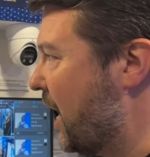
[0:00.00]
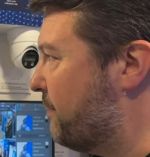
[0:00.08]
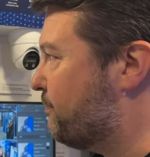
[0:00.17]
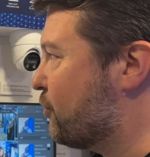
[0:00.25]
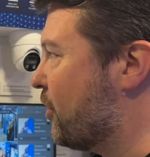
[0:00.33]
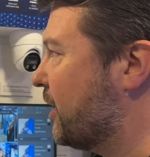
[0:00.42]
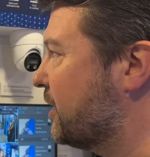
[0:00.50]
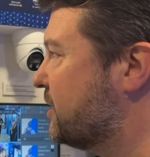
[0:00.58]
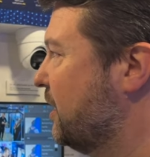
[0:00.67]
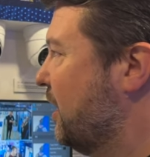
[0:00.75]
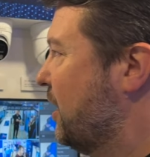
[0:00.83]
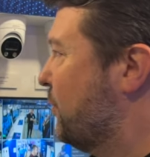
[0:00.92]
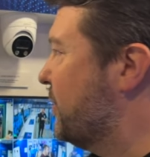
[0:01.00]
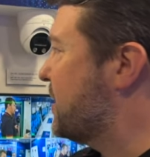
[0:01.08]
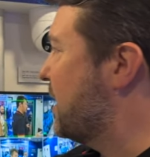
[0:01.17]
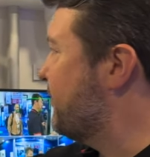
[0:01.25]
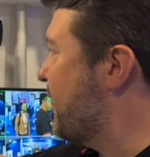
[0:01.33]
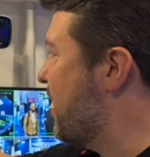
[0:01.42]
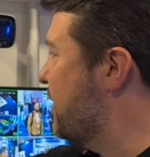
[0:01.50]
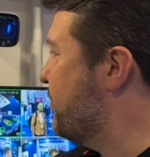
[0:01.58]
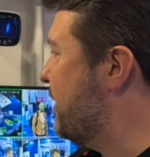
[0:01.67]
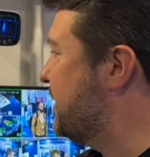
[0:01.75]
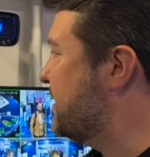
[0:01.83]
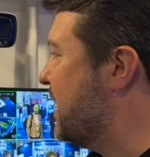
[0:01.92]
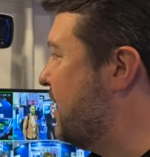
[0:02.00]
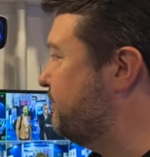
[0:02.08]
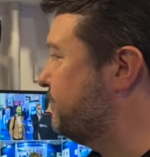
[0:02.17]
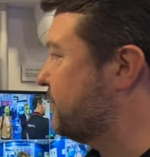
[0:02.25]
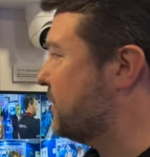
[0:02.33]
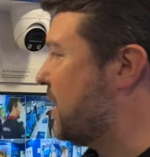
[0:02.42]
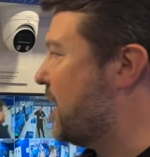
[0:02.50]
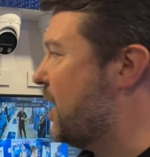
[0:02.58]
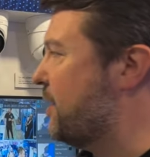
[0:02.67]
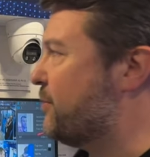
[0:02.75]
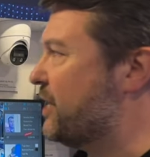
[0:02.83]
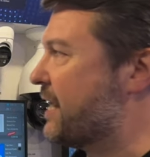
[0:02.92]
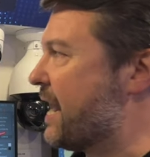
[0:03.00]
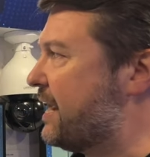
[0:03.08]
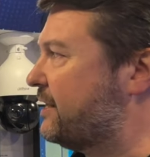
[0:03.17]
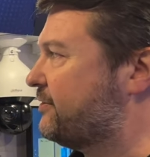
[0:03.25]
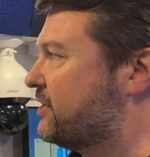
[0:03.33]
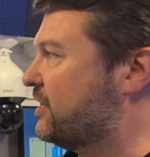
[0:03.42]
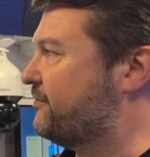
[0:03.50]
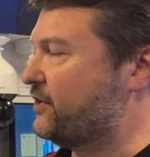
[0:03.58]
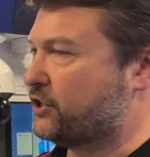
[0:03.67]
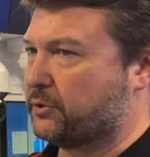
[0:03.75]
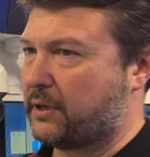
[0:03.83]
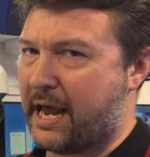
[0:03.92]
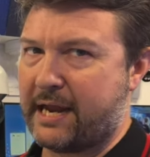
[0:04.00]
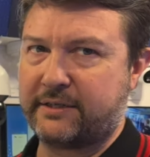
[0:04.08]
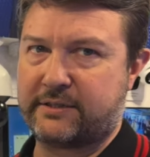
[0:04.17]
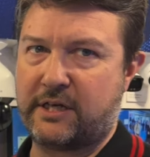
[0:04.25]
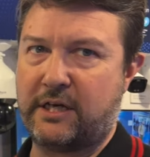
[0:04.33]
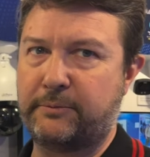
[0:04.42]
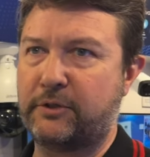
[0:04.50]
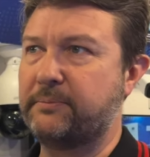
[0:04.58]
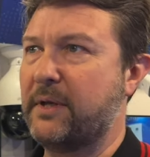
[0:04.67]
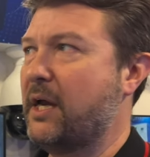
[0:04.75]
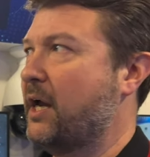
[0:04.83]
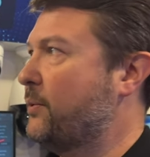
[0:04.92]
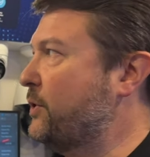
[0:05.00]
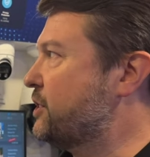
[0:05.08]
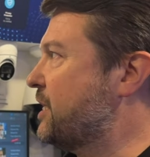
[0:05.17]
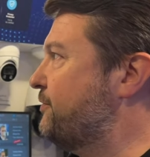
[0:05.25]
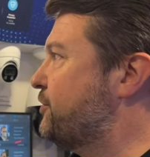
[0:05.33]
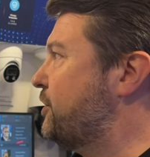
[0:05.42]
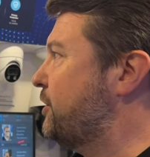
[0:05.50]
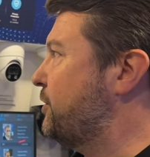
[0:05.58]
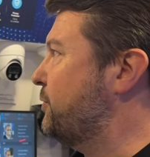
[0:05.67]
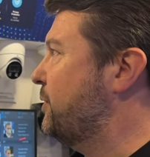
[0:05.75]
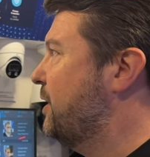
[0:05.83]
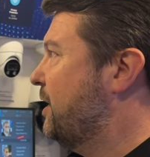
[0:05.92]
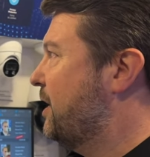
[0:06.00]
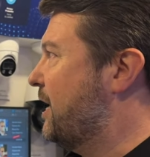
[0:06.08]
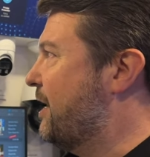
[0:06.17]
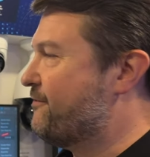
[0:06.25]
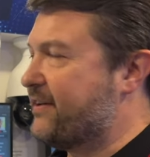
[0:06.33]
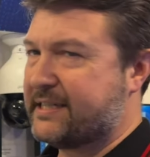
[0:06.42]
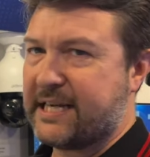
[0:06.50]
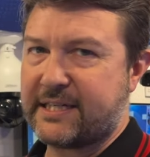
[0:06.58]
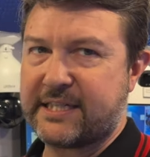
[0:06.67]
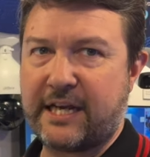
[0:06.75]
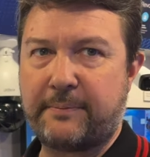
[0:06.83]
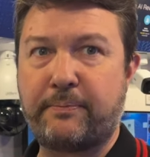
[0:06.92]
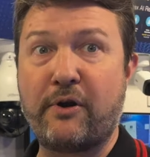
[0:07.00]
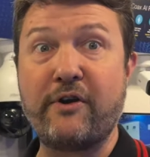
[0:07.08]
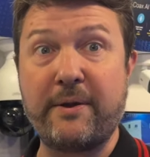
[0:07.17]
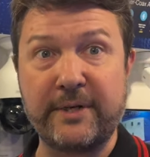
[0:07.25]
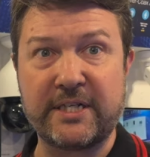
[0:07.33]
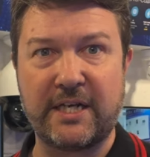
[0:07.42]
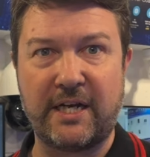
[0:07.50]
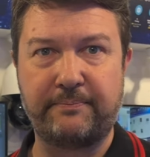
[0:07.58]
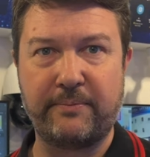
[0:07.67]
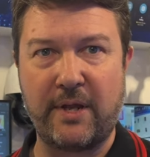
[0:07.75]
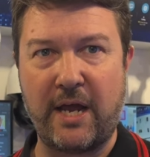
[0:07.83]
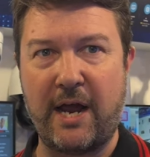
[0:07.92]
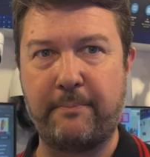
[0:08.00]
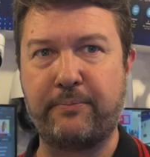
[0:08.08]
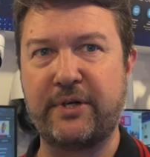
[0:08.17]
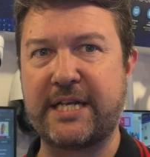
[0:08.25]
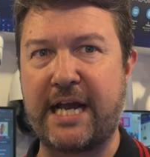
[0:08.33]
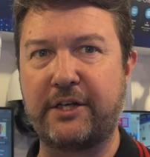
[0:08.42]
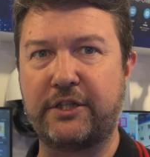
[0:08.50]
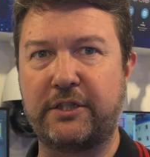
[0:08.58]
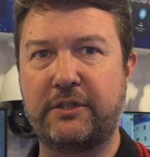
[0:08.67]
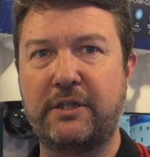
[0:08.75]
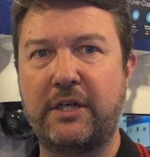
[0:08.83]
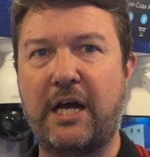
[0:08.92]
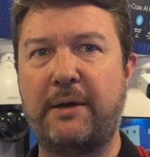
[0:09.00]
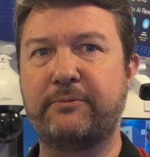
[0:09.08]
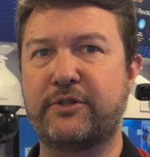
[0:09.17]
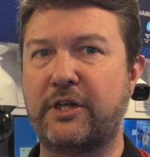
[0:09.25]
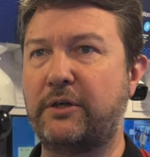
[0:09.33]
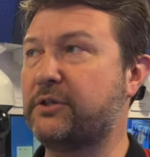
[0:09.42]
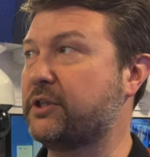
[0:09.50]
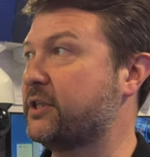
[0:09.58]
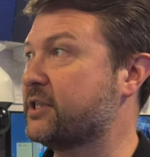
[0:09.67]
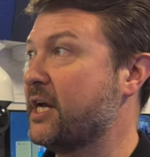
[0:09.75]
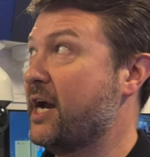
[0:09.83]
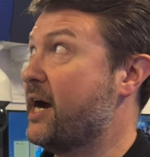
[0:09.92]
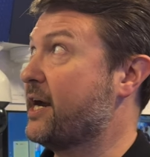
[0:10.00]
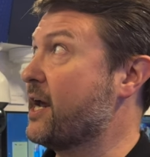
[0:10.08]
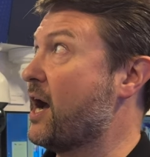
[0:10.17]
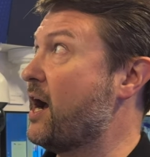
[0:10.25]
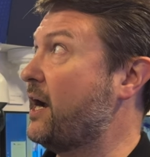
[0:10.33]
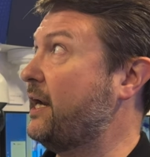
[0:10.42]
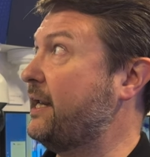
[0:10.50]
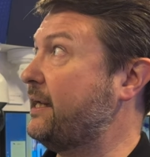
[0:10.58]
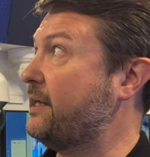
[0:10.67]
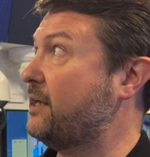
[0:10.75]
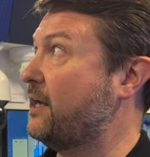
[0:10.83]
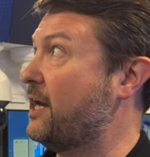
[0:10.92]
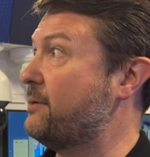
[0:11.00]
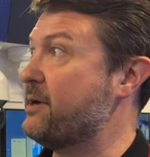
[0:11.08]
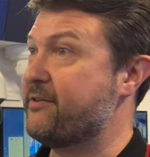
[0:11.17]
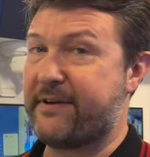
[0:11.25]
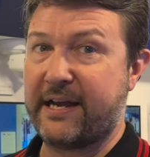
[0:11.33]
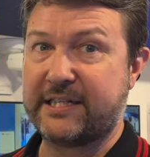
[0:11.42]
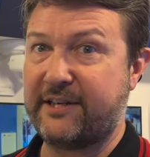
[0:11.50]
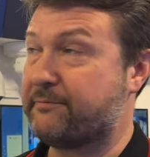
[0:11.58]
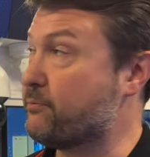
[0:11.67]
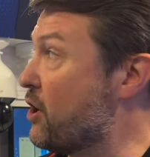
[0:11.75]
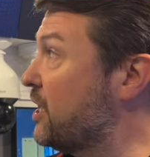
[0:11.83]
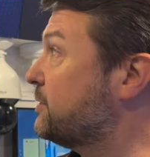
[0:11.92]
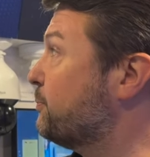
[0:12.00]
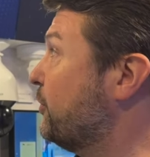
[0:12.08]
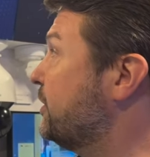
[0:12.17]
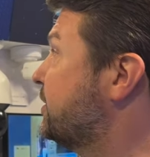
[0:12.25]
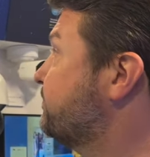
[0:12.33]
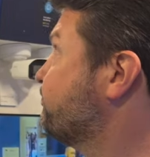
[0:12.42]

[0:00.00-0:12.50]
product with kind of hybrid again, kind of visual and thermal, which gives you fantastic perimeter protection solutions at a highly effective price point.